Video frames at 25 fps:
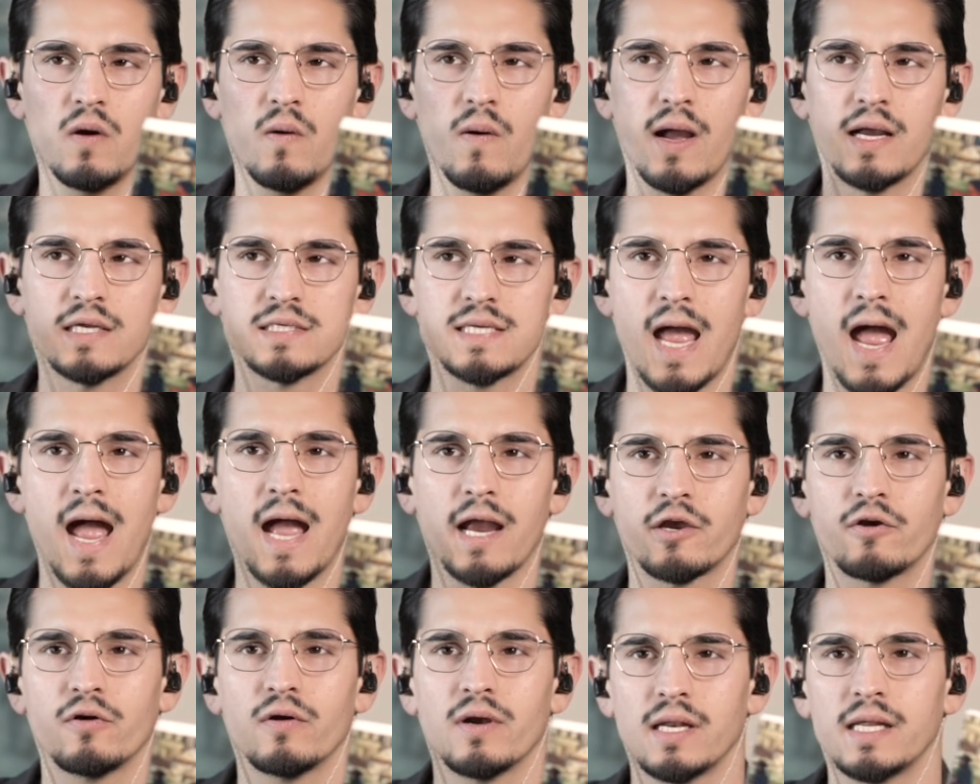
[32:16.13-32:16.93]
as
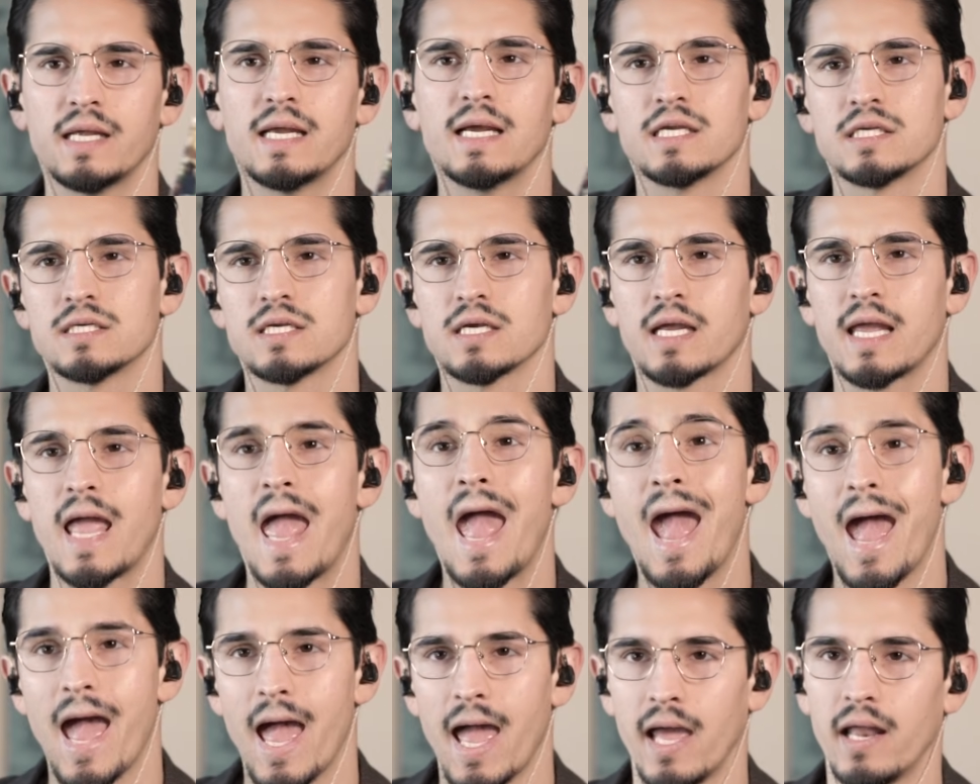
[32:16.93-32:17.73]
accurately as it
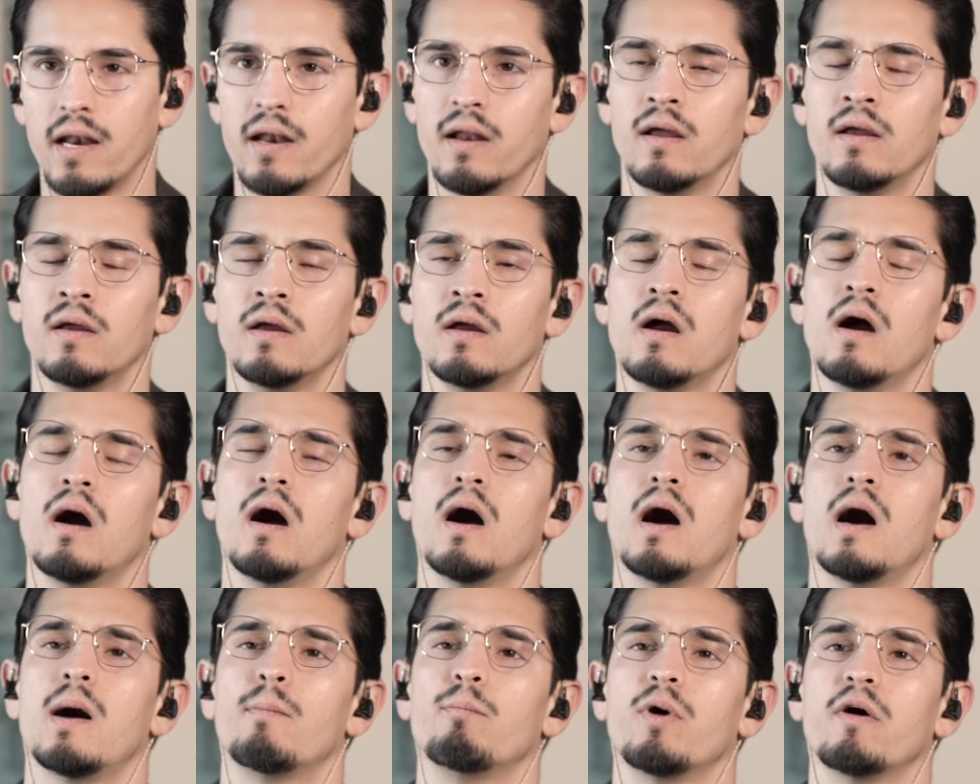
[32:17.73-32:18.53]
can,
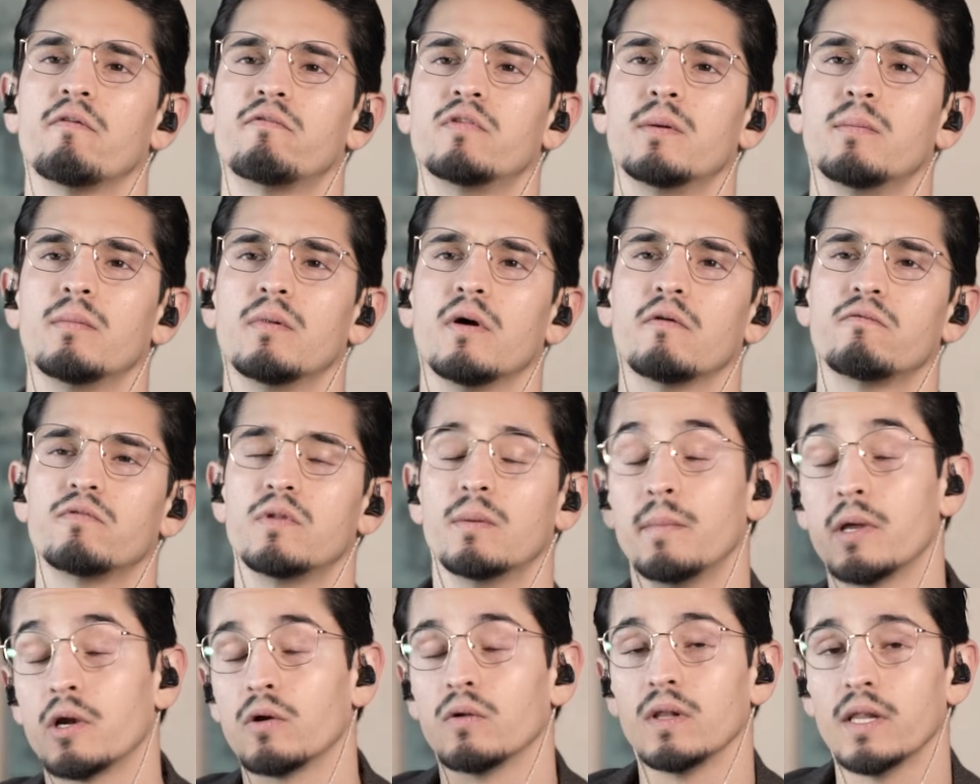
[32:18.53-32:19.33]
of
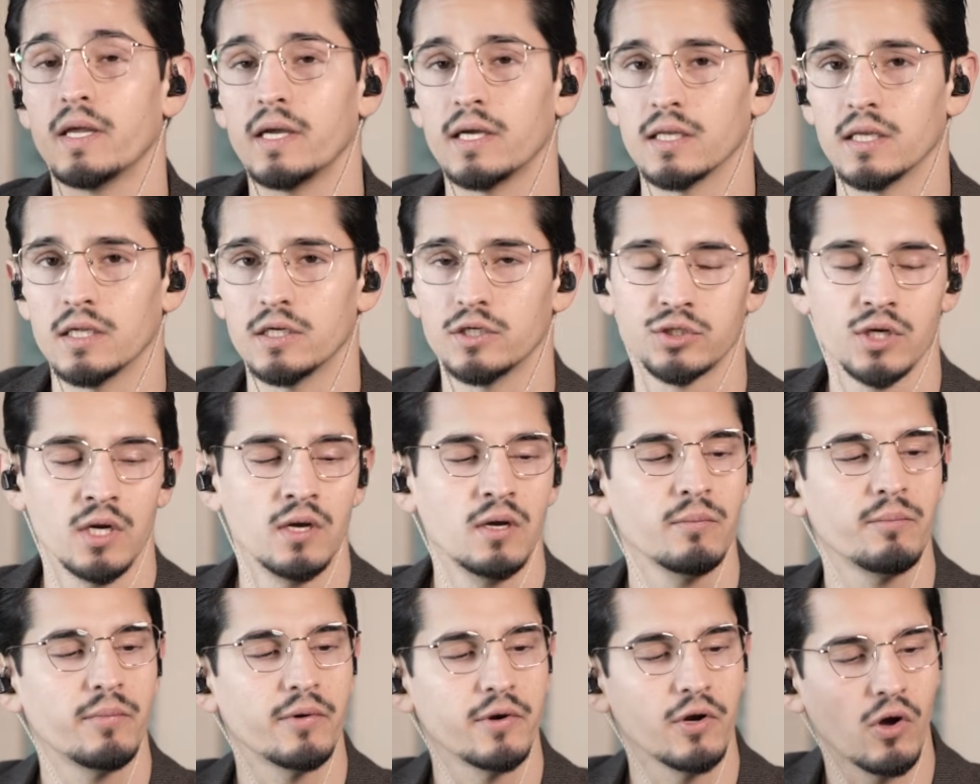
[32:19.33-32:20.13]
the Middle English,
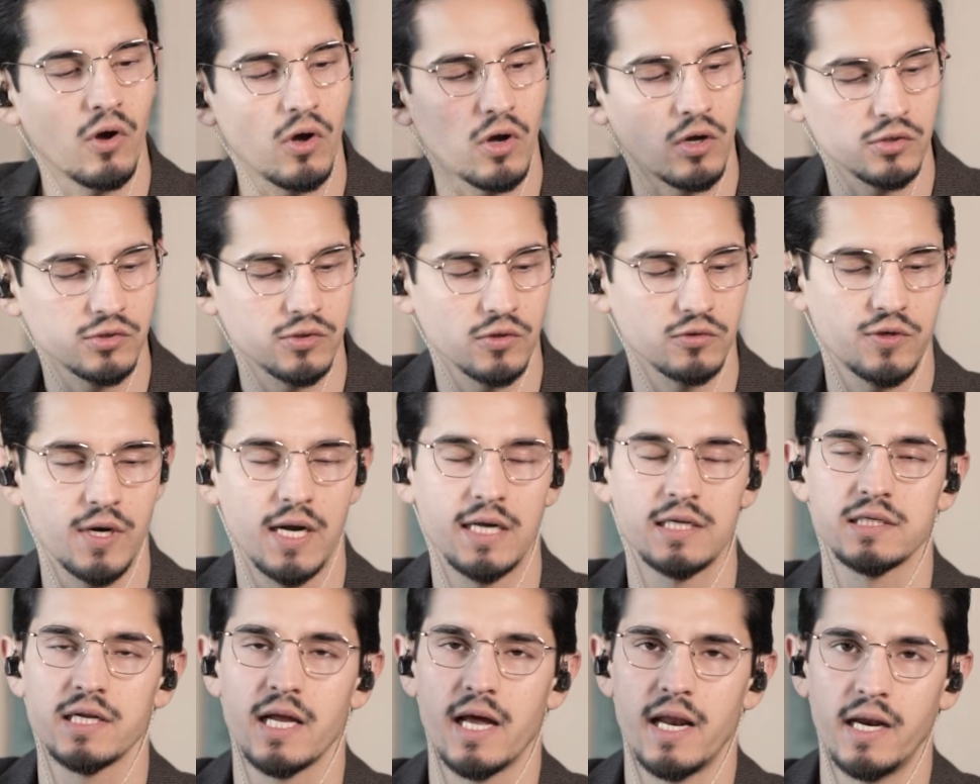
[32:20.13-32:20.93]
but also
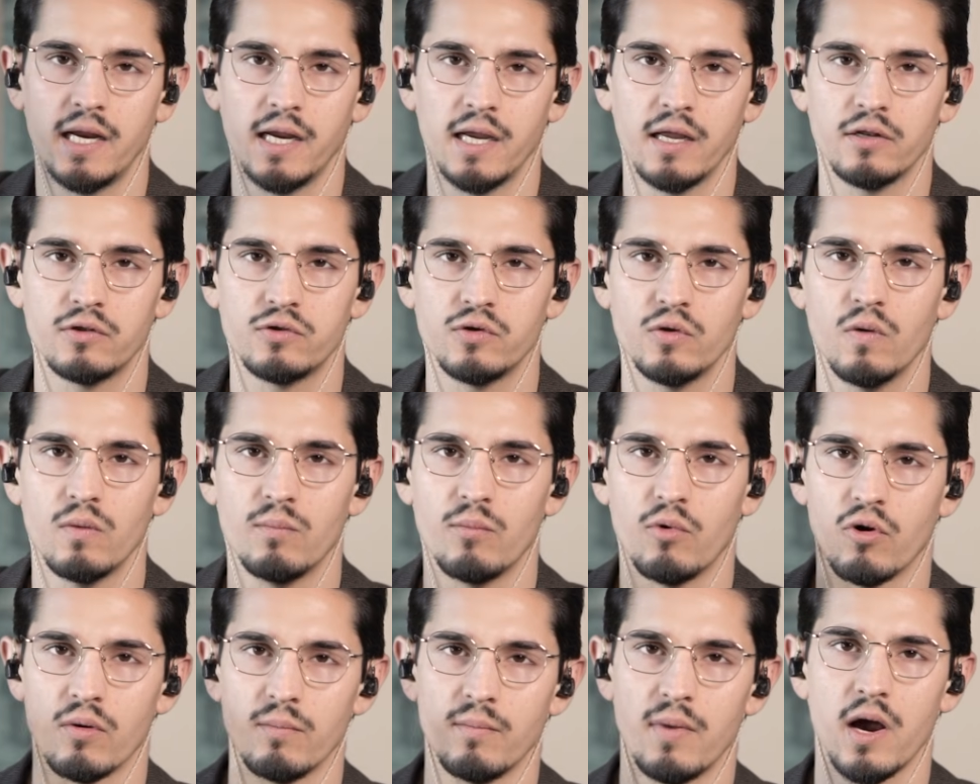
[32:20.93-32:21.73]
translating it to a
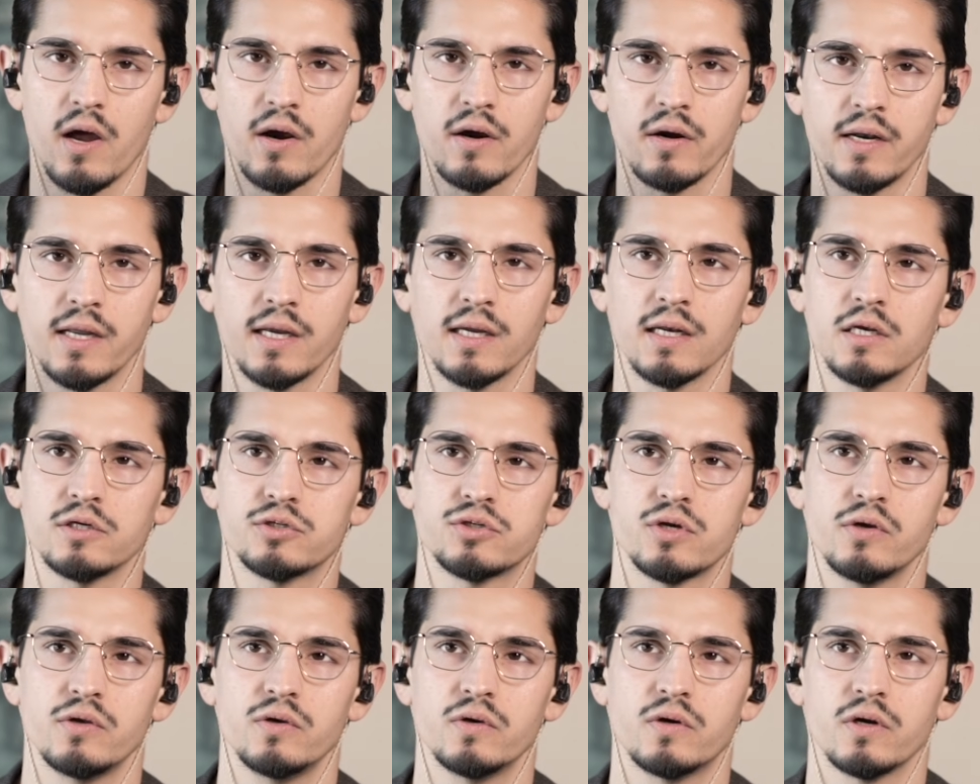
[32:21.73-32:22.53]
more modern
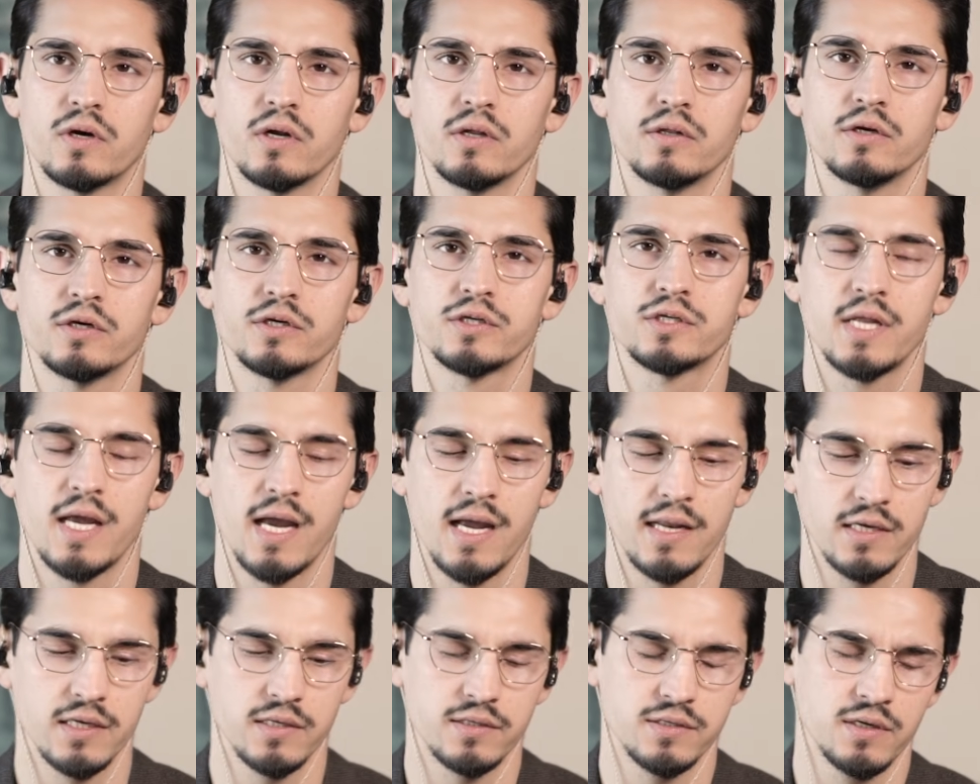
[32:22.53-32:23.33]
English so you could
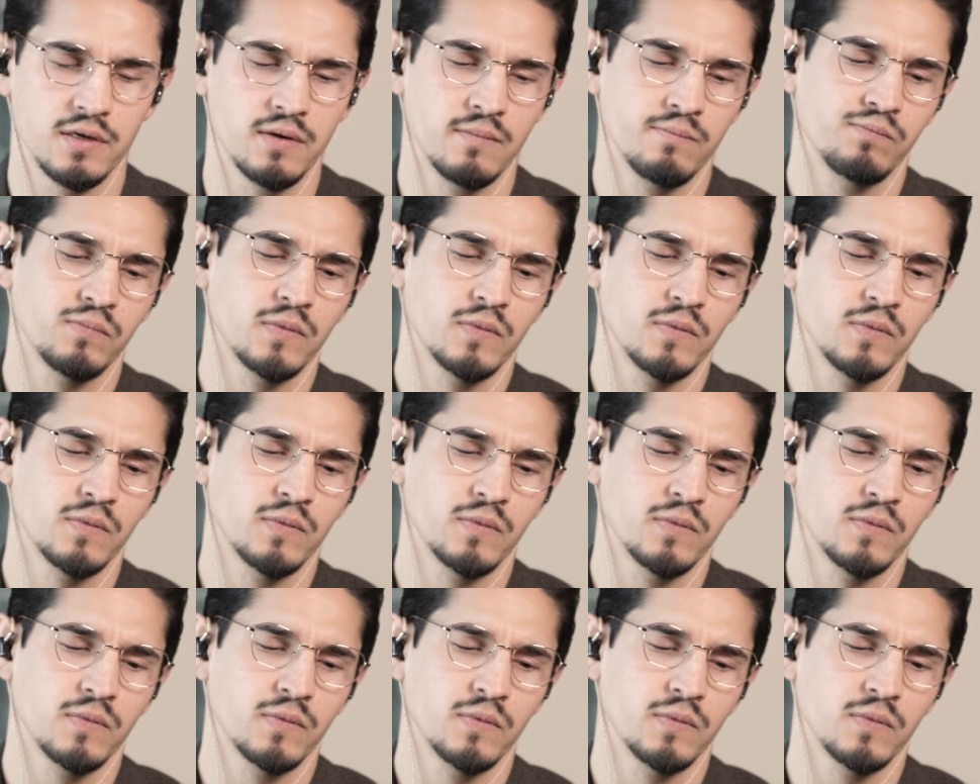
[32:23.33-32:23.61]
understand it,